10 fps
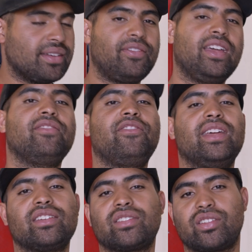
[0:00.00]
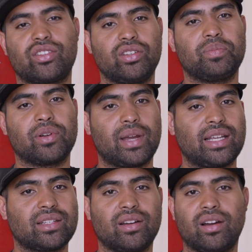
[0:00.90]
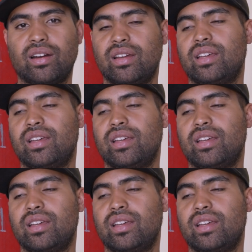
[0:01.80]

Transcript: Fit and finish looks super race car.